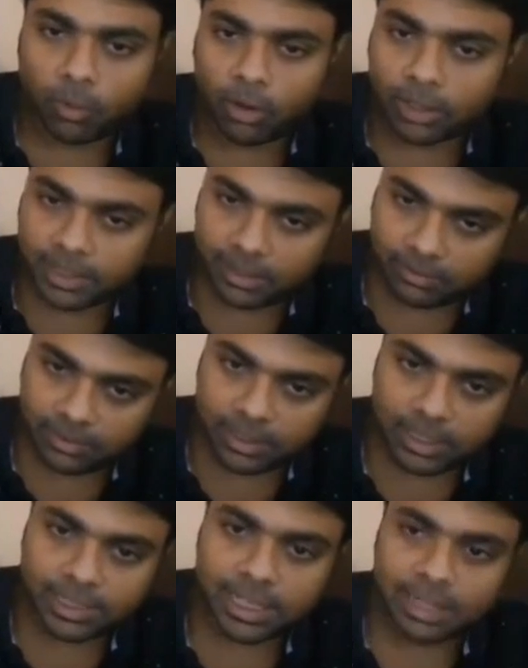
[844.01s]
what they
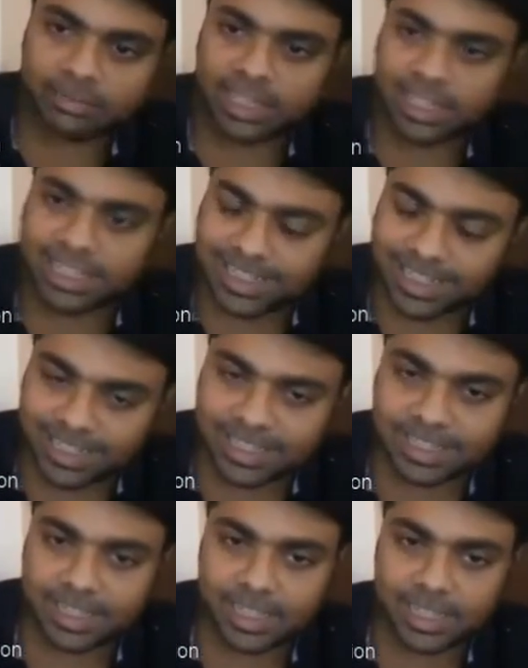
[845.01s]
have done, they have
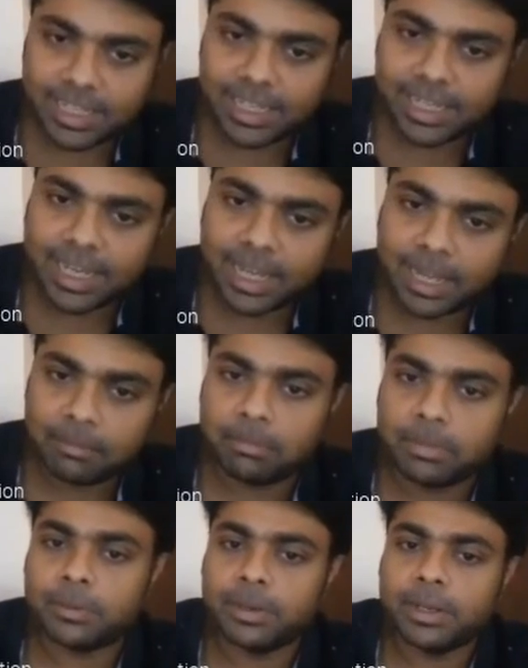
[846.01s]
increased the
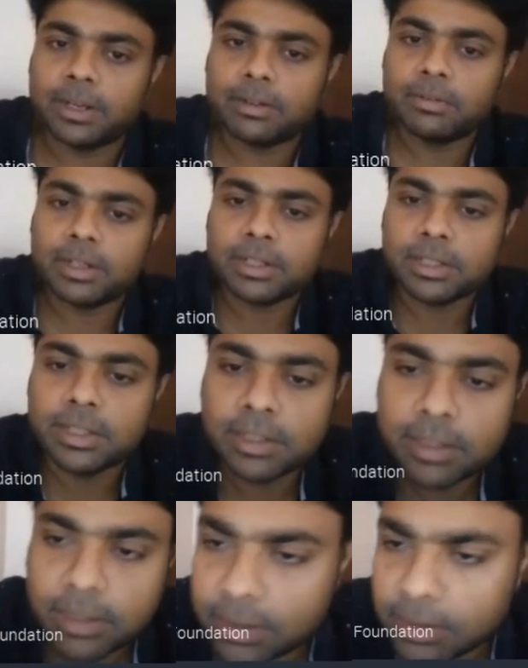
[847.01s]
gap between
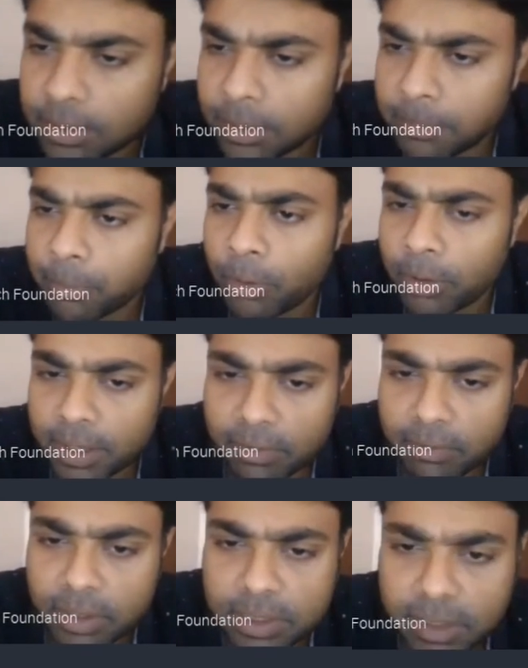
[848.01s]

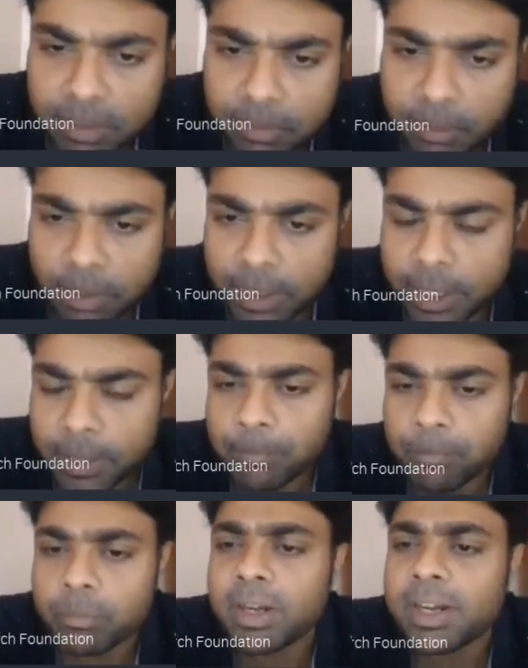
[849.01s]
repo and reverse repo
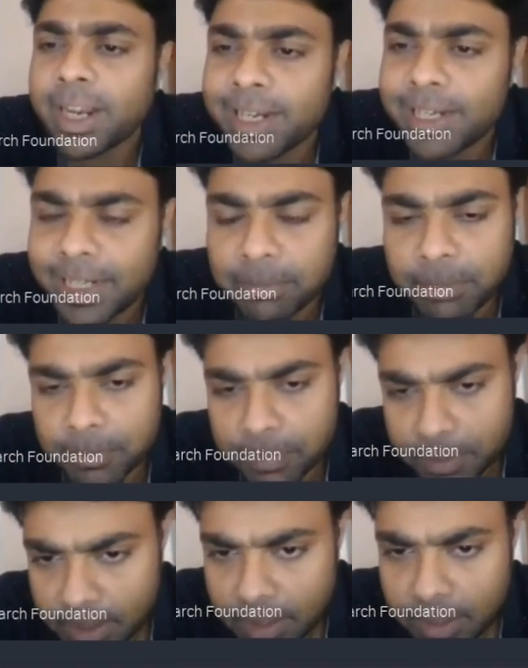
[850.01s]
rate by
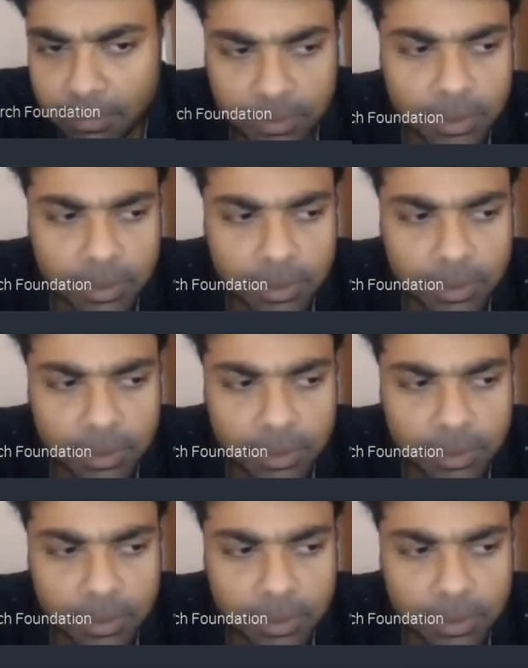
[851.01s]
90 bips,